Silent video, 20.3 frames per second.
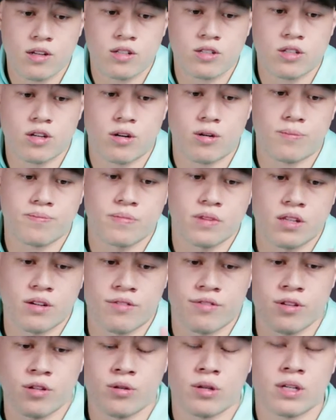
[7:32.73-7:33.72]
So
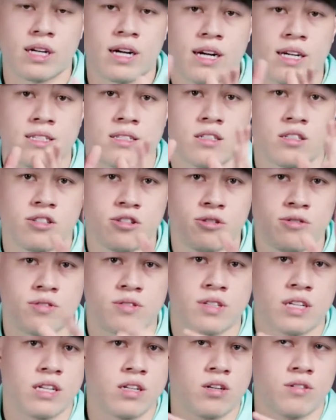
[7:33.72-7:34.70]
a few guys that you've
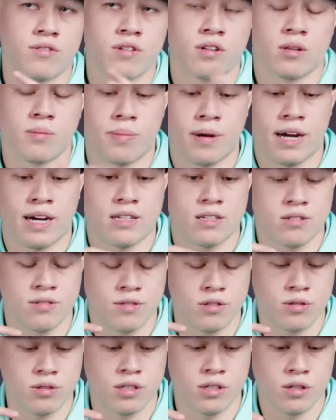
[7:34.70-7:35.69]
seen over the past
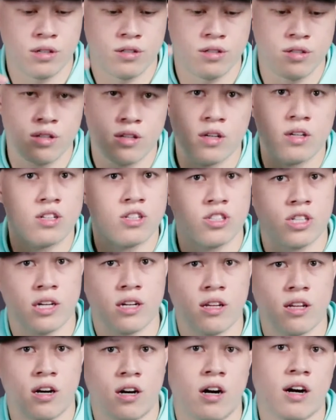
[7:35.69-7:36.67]
few years,
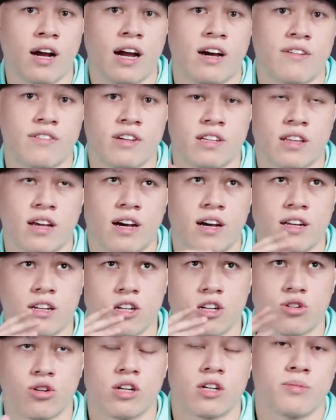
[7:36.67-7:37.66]
Shed Long having that
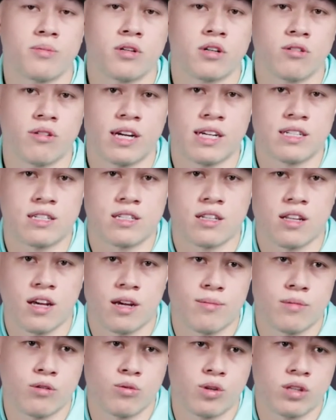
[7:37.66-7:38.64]
incredible grand
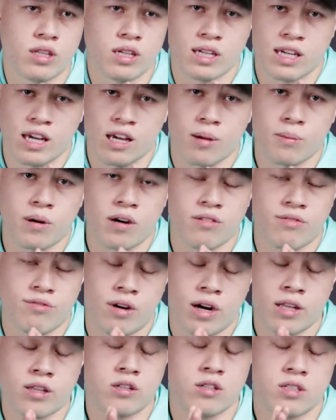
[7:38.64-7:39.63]
slam to win the game on
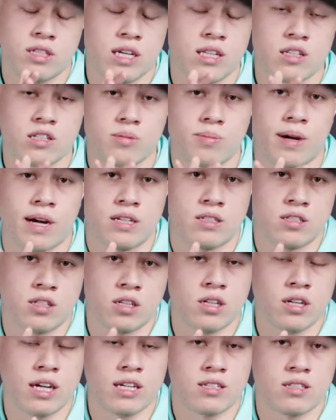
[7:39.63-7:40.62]
Father's Day this past
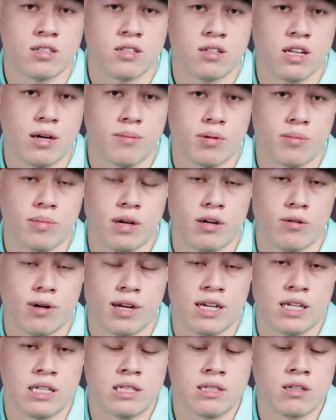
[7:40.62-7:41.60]
year against the Tampa Bay
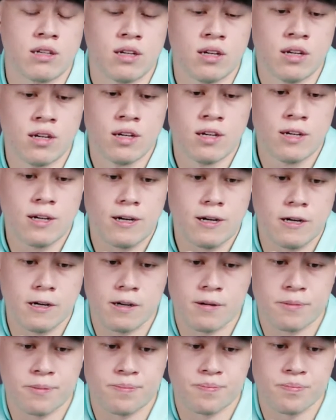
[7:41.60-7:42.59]
Rays.
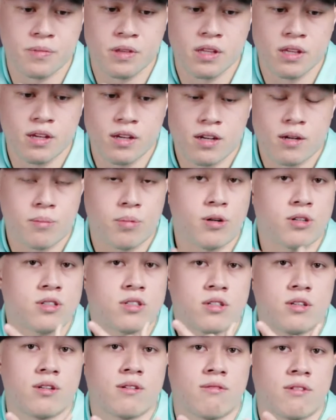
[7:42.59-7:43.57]
I
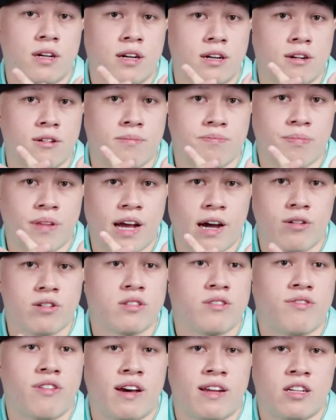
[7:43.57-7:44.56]

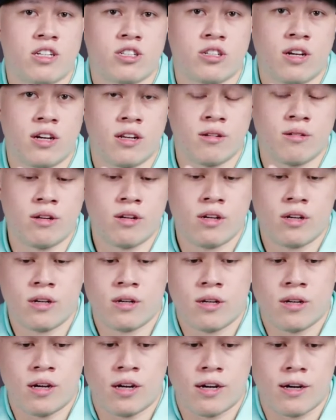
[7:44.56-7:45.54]
was a fan of Shed,
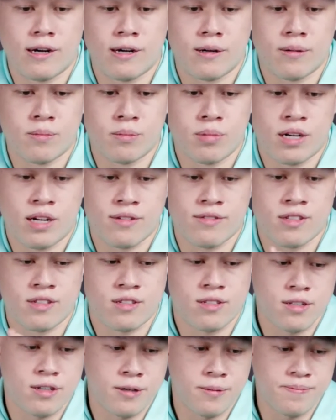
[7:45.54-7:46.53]
but
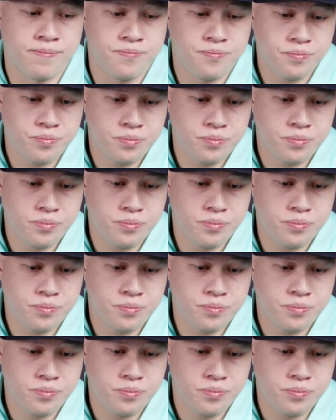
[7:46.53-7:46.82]
obviously